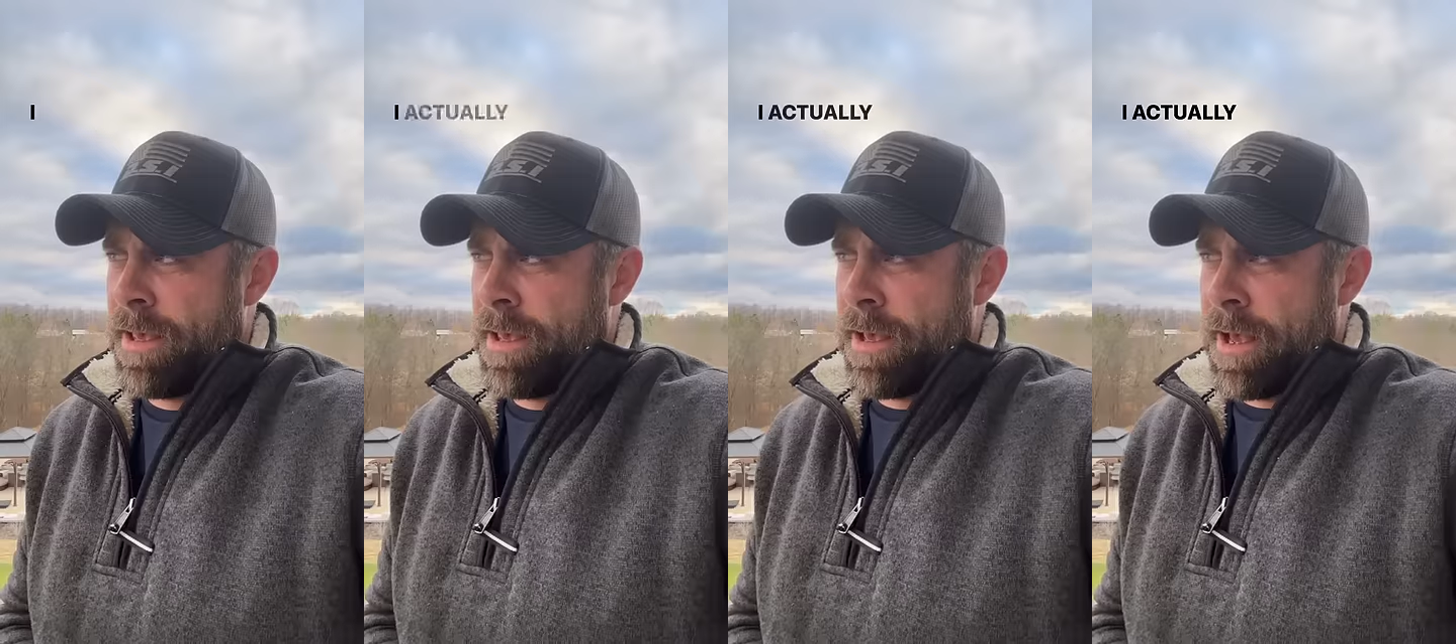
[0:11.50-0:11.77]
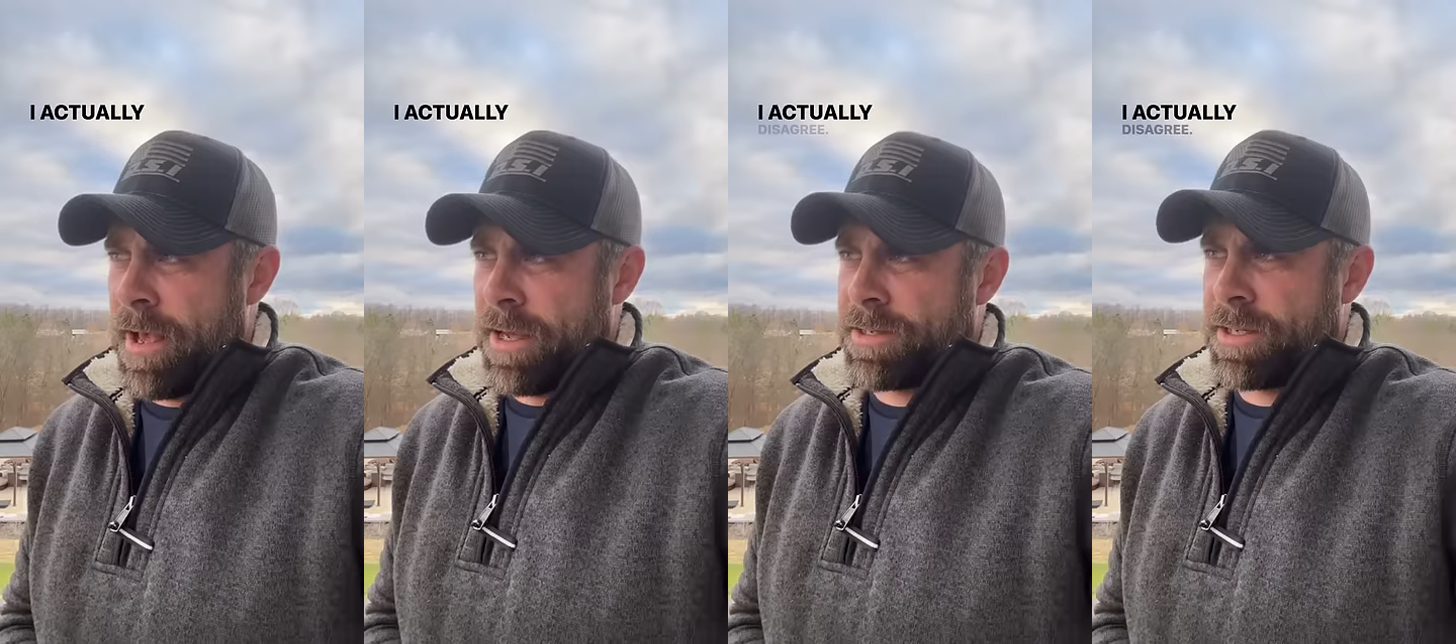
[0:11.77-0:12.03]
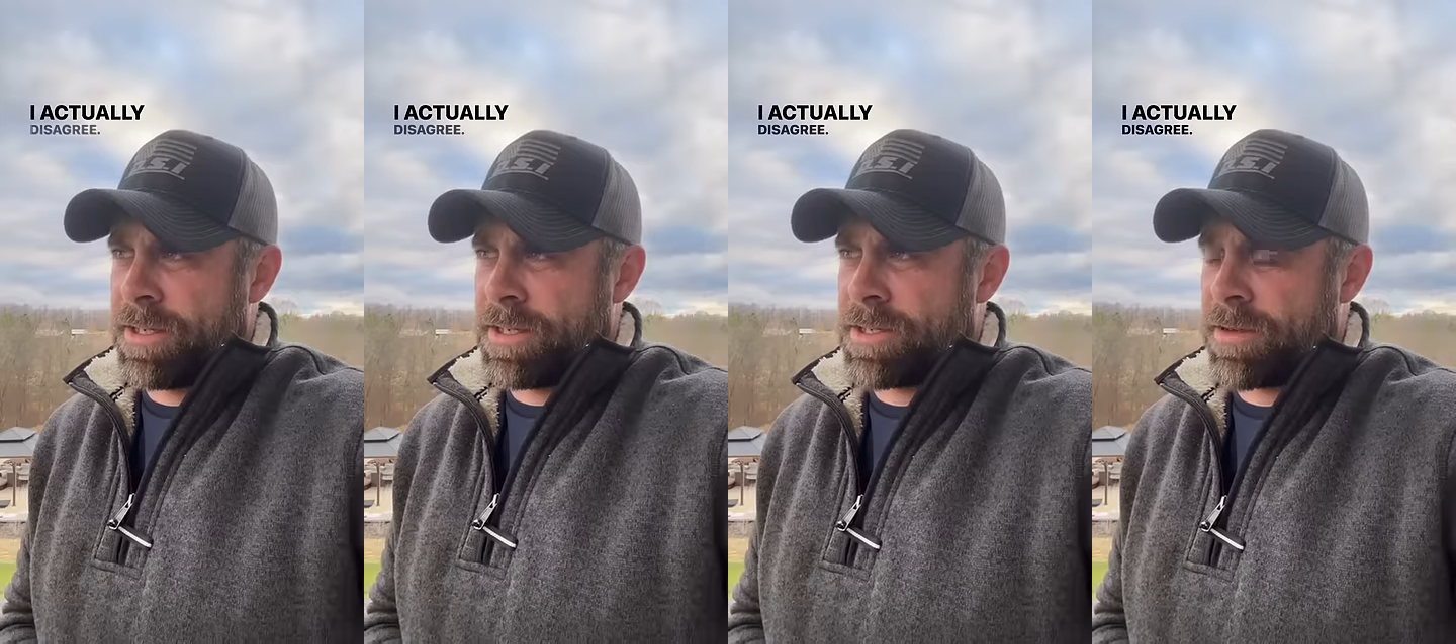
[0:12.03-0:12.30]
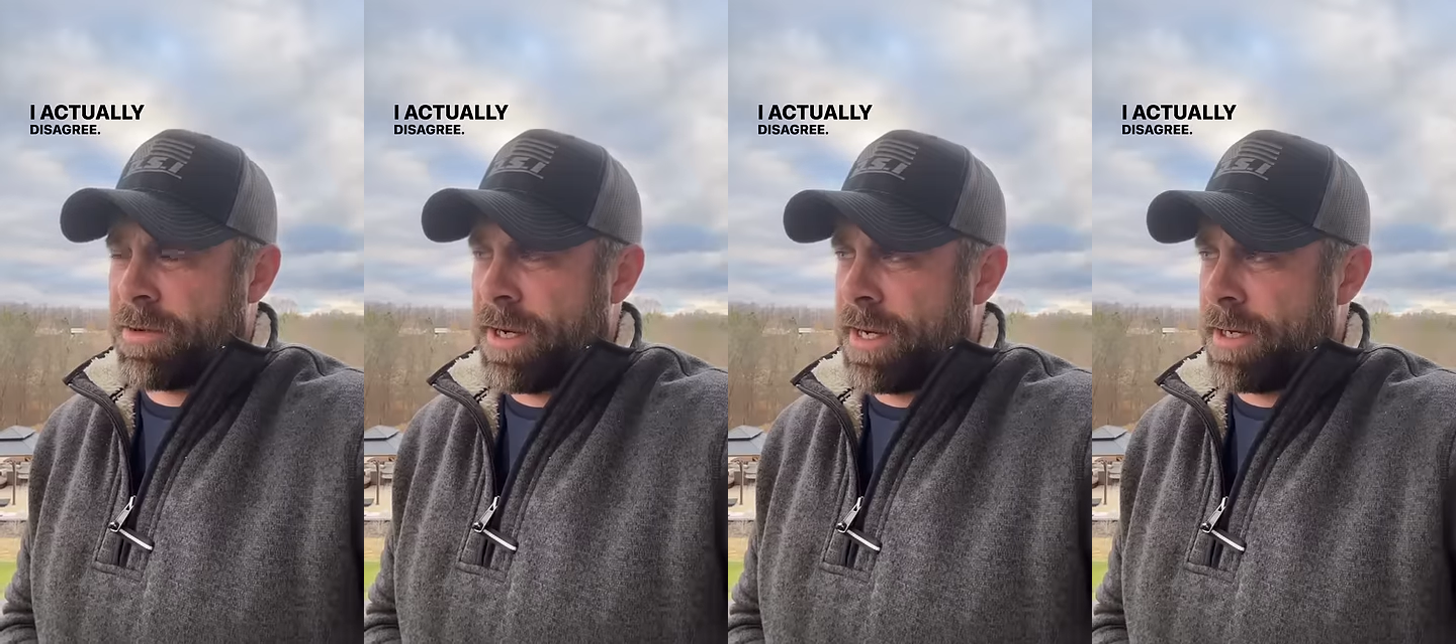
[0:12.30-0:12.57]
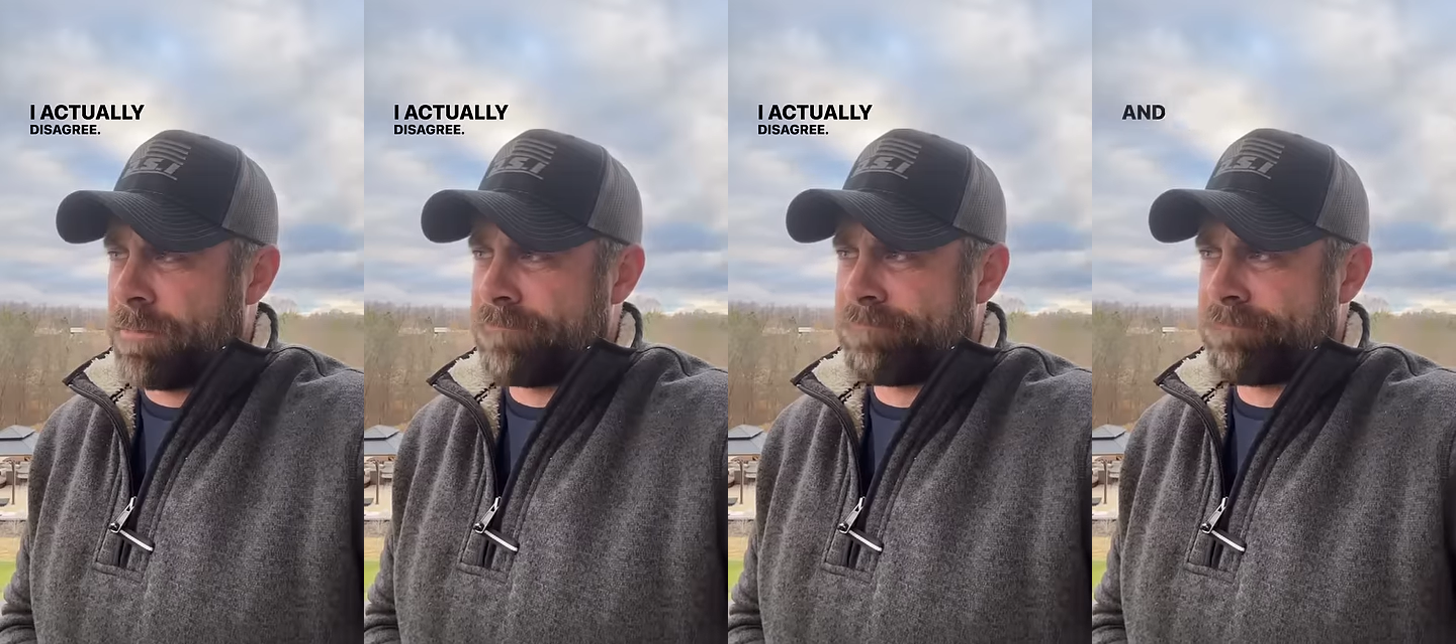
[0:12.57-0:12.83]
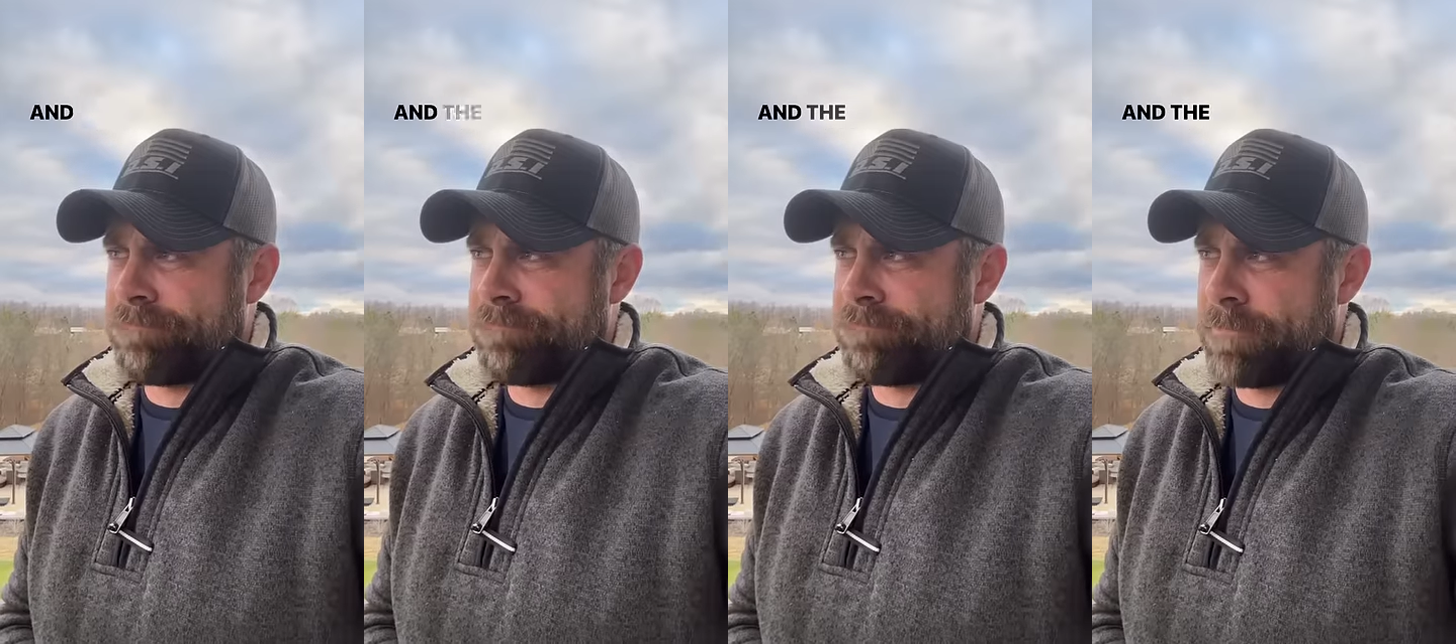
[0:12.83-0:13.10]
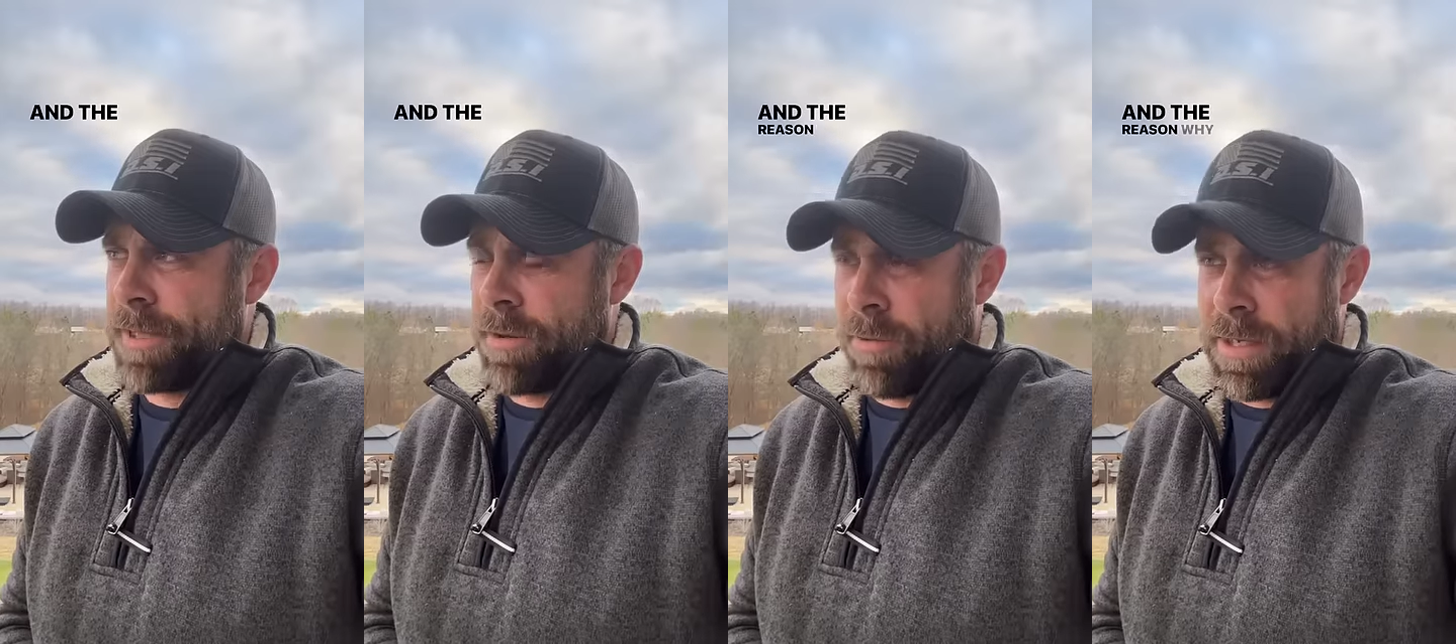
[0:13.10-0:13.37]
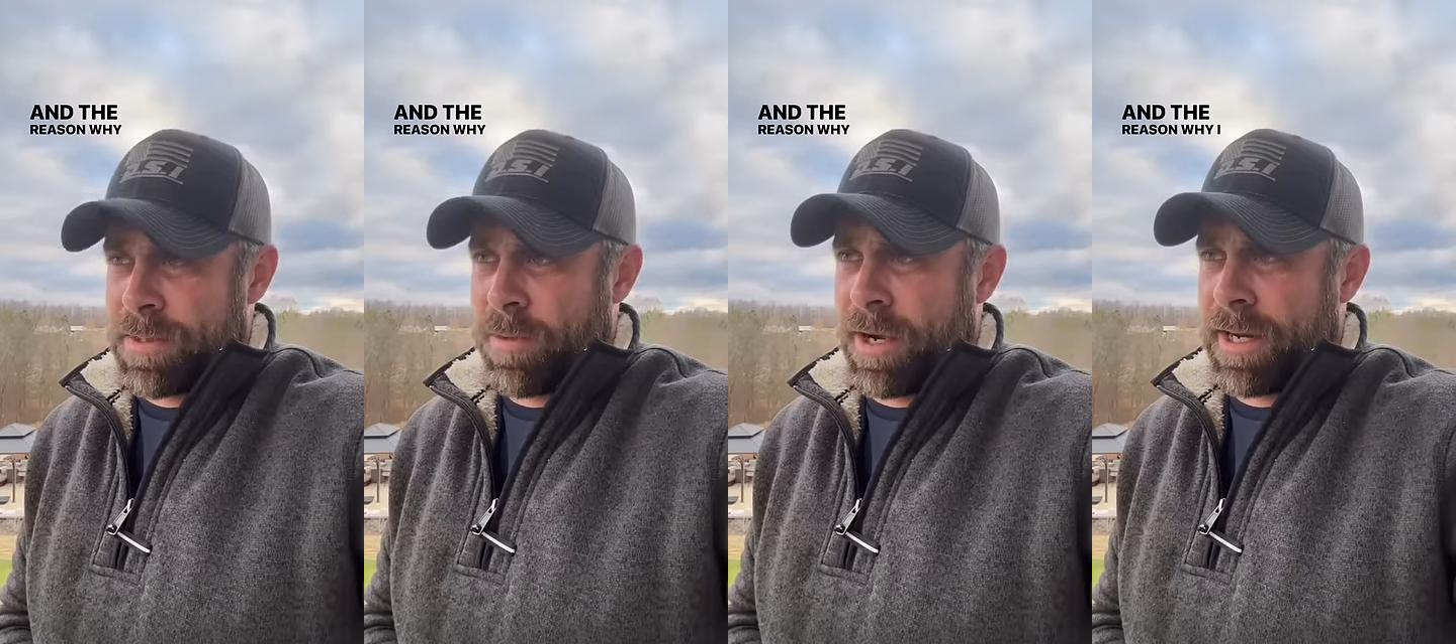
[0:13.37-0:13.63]
I actually disagree. And the
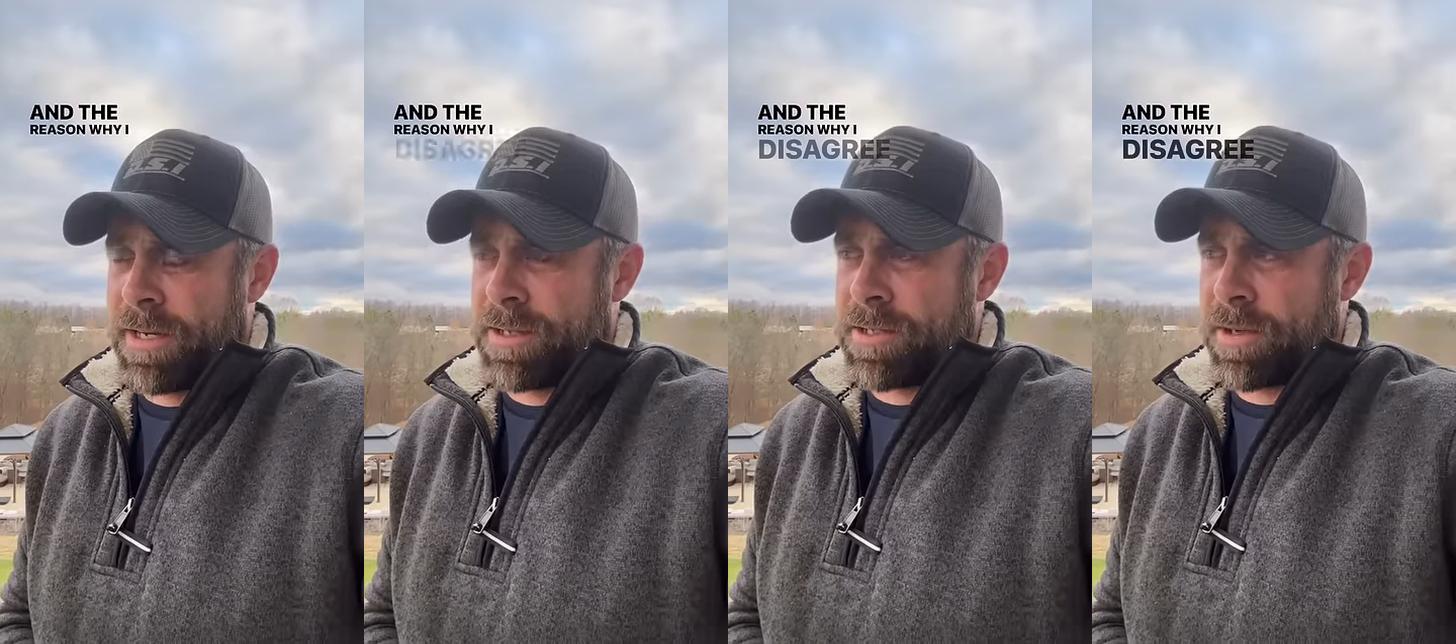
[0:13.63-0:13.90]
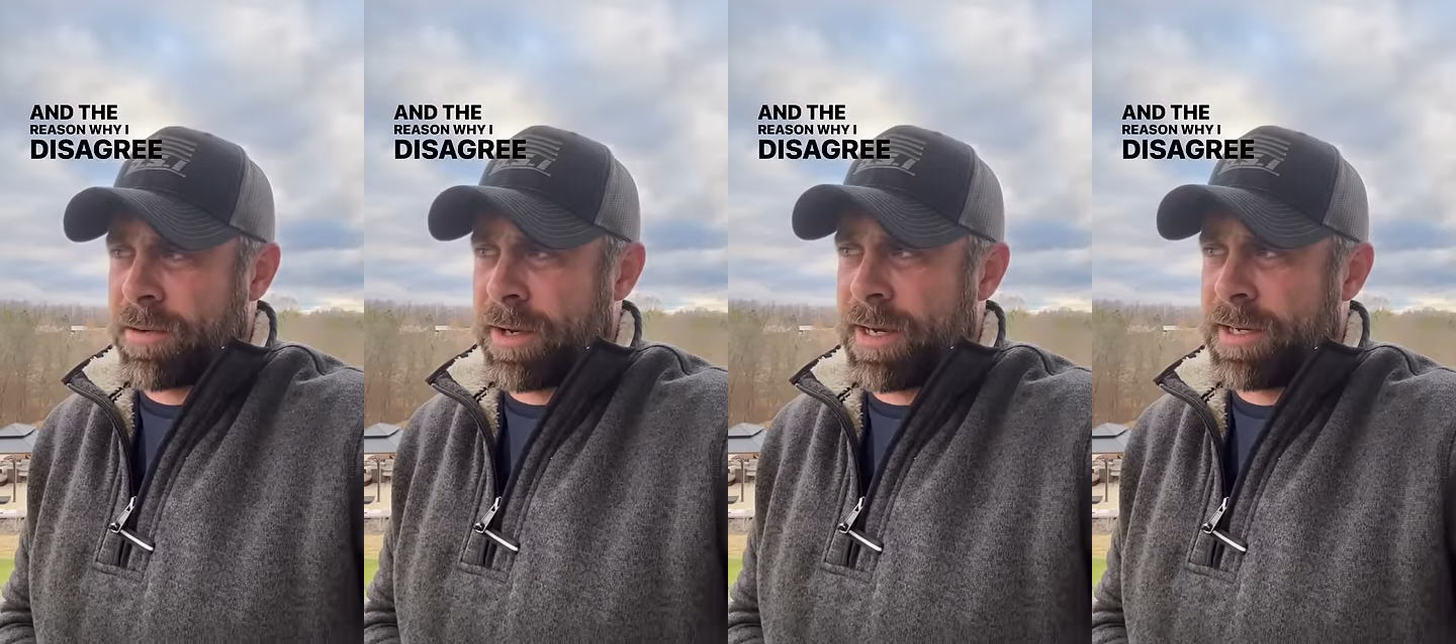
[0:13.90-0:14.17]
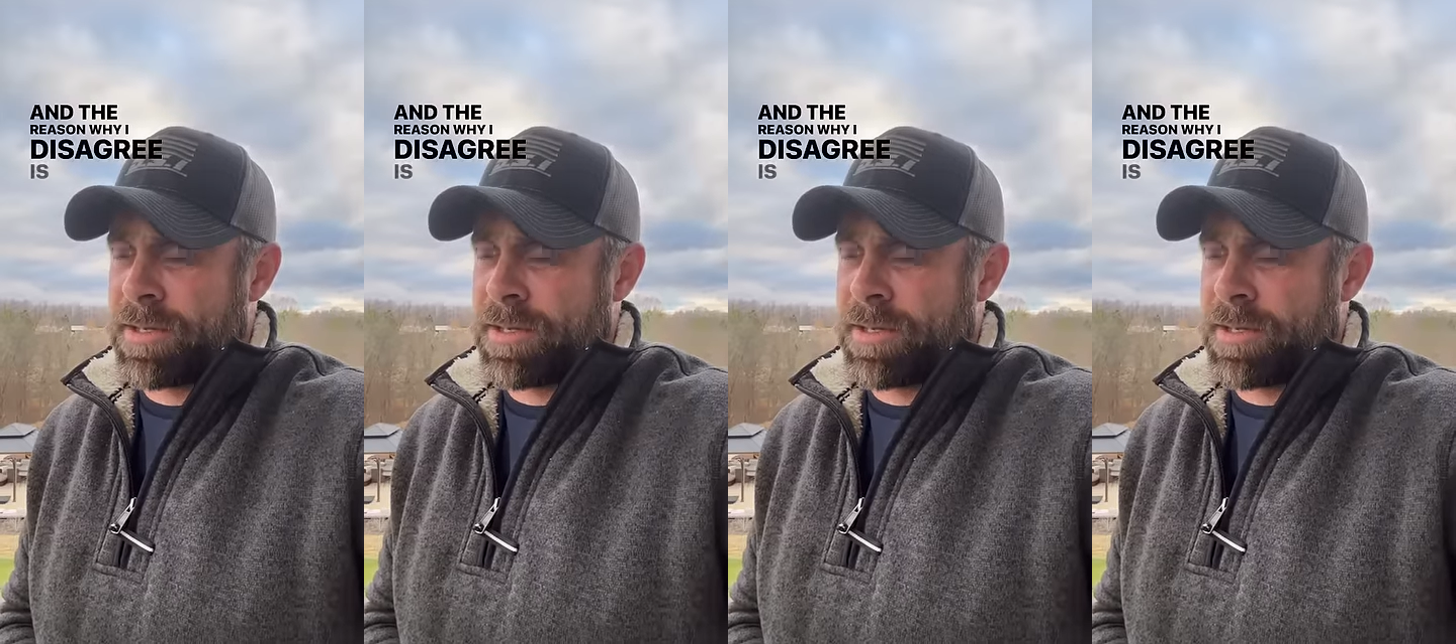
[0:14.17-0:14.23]
reason why I disagree